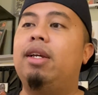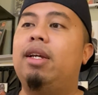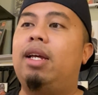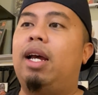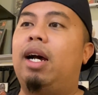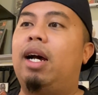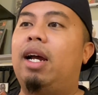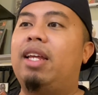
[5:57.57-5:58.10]

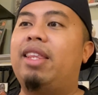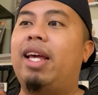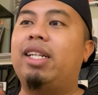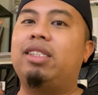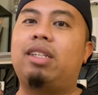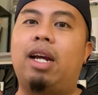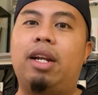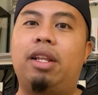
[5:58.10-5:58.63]
And that
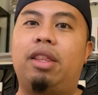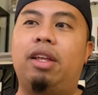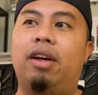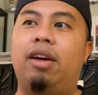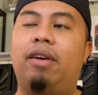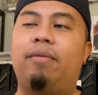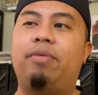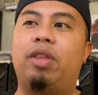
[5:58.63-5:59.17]
is kind of
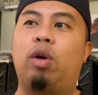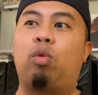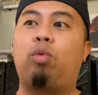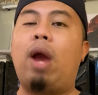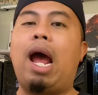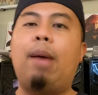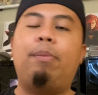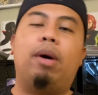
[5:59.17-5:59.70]
the
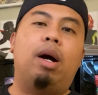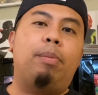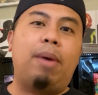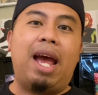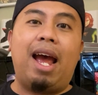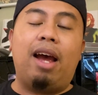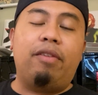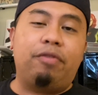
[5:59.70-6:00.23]
wrap up
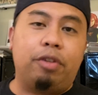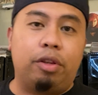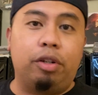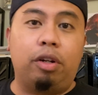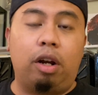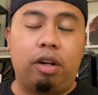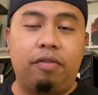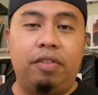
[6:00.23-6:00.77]
after the
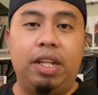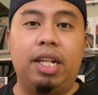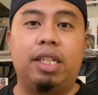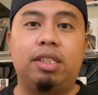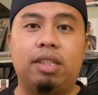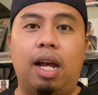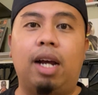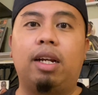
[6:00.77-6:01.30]
Dark
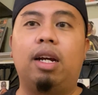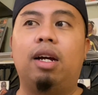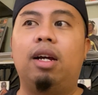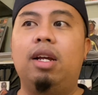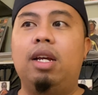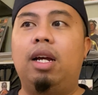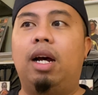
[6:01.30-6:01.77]
Phoenix saga.